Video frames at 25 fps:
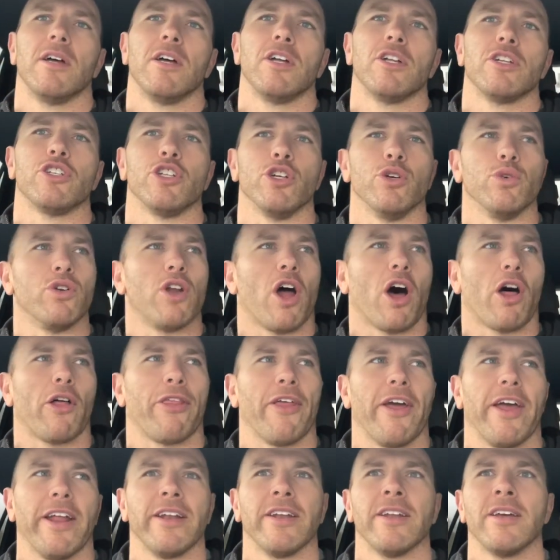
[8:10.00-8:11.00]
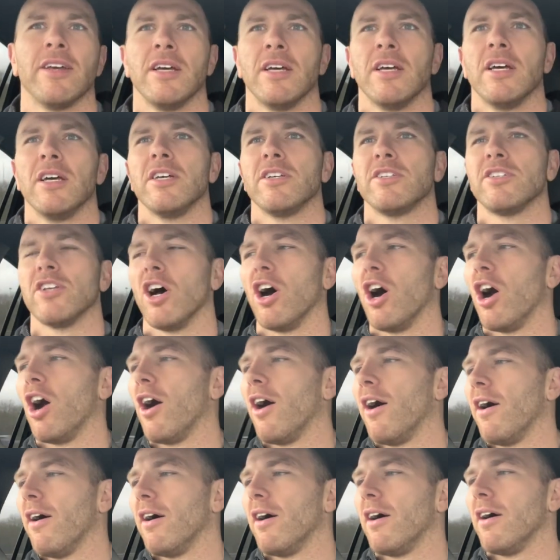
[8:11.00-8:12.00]
do nothing.
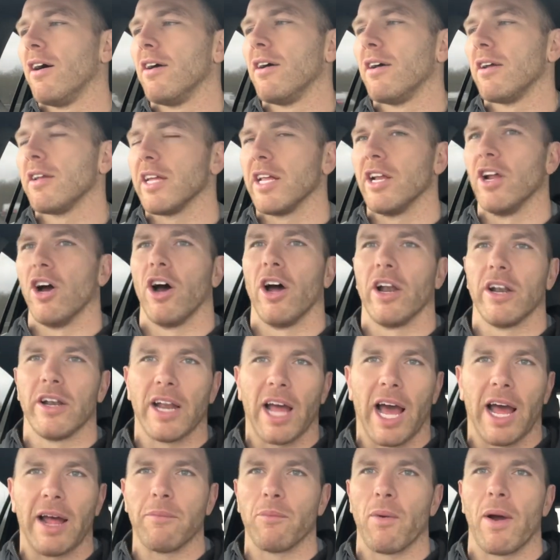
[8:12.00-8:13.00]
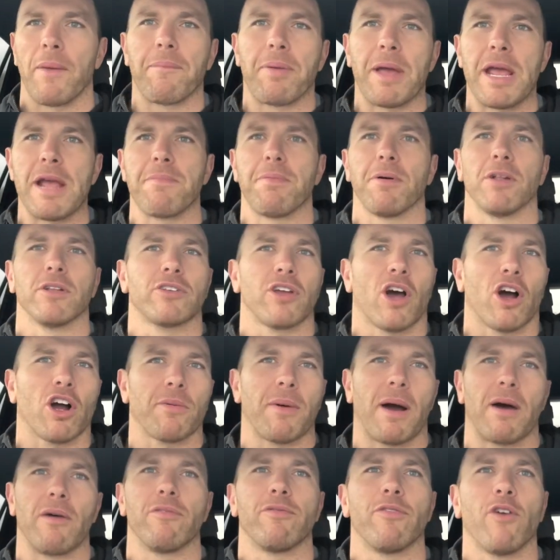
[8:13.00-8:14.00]
So, you know, and when people talk
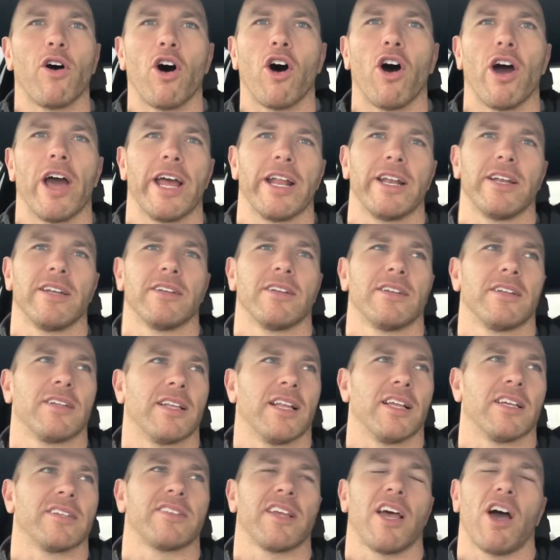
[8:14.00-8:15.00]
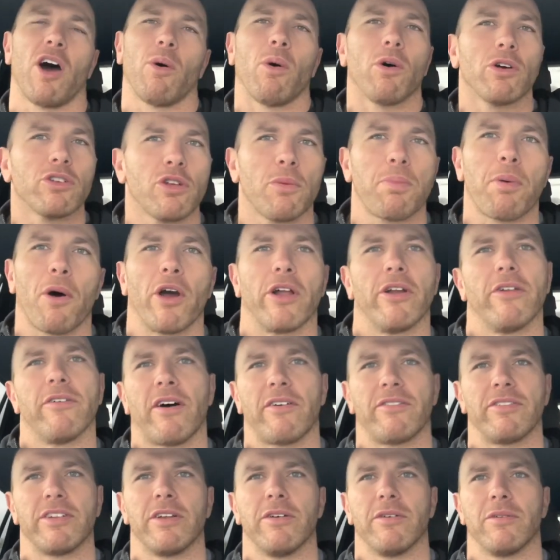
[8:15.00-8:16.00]
about voting, they'll say, "Oh, what's the point of
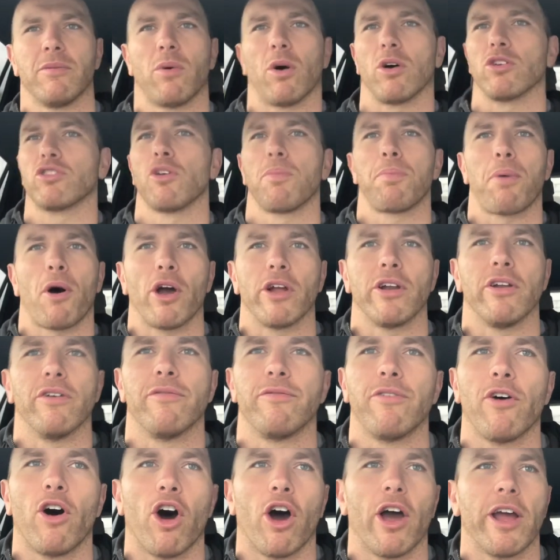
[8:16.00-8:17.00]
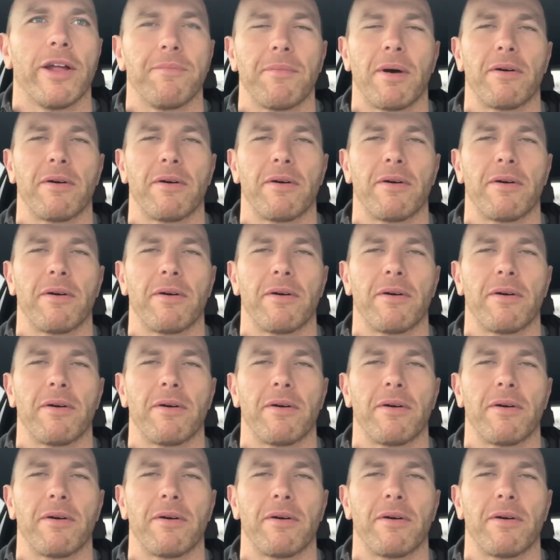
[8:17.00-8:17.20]
voting?